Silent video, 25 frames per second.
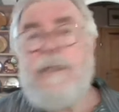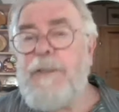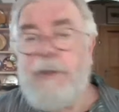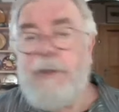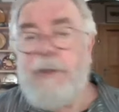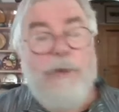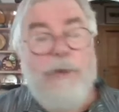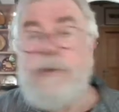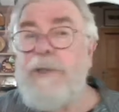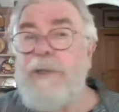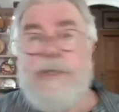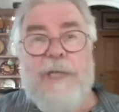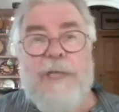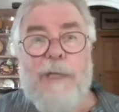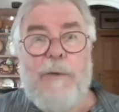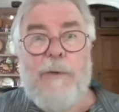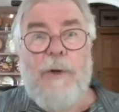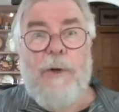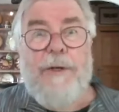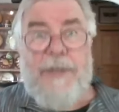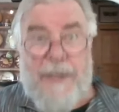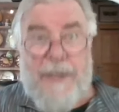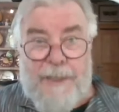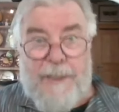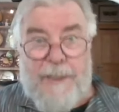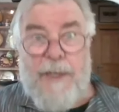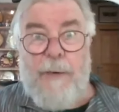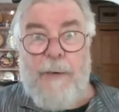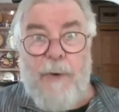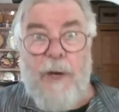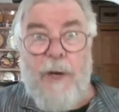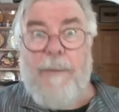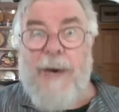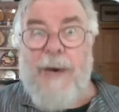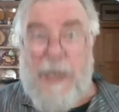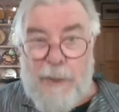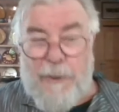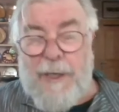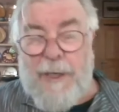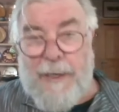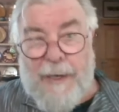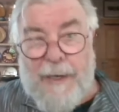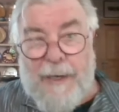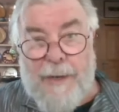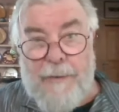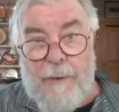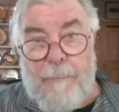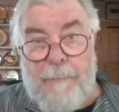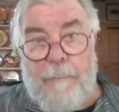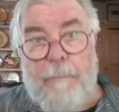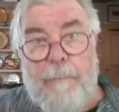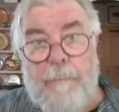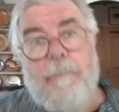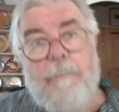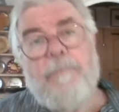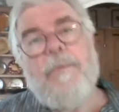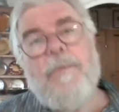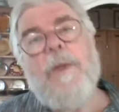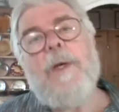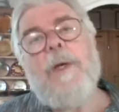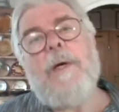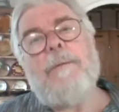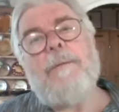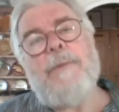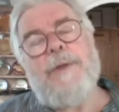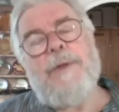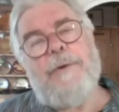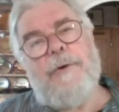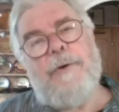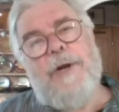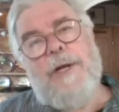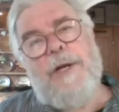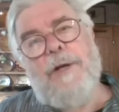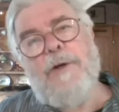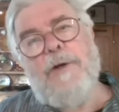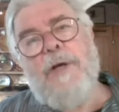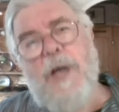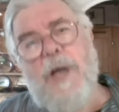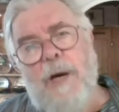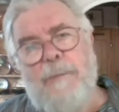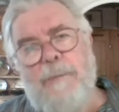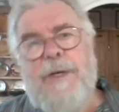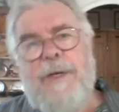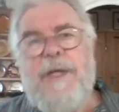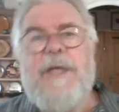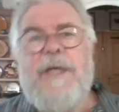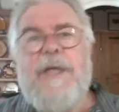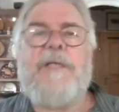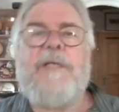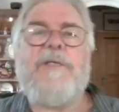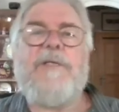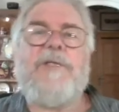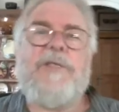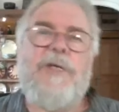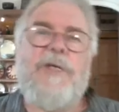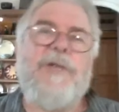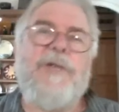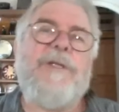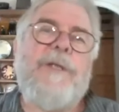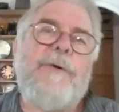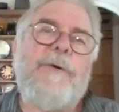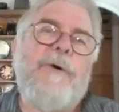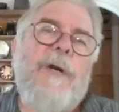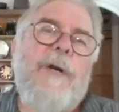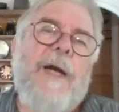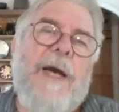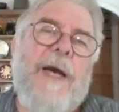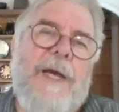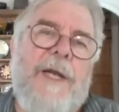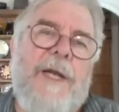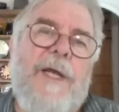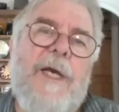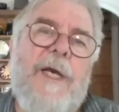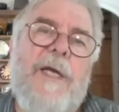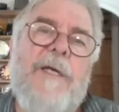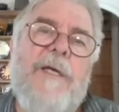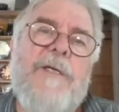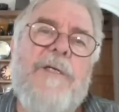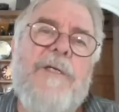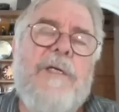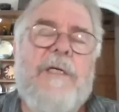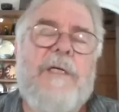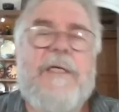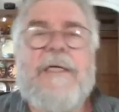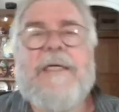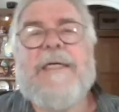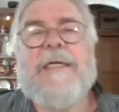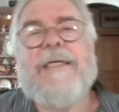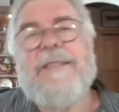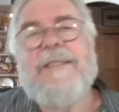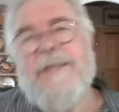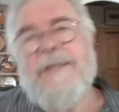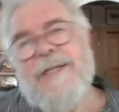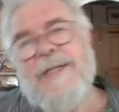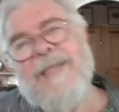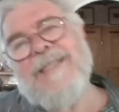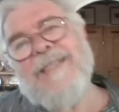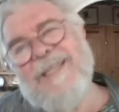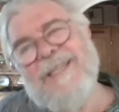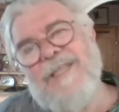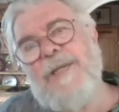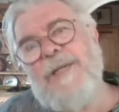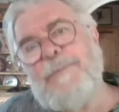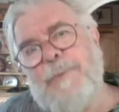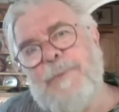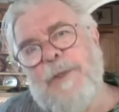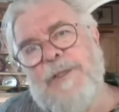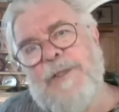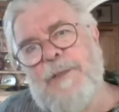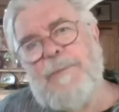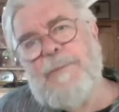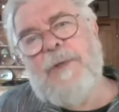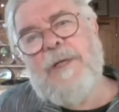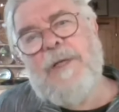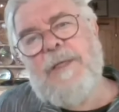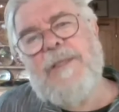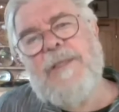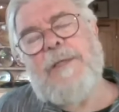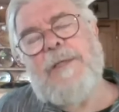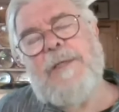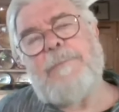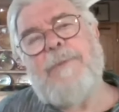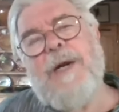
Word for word: You couldn't tell what date they were by looking at them. But the radiocarbon dates showed they were Iron Age. So that's another possibility.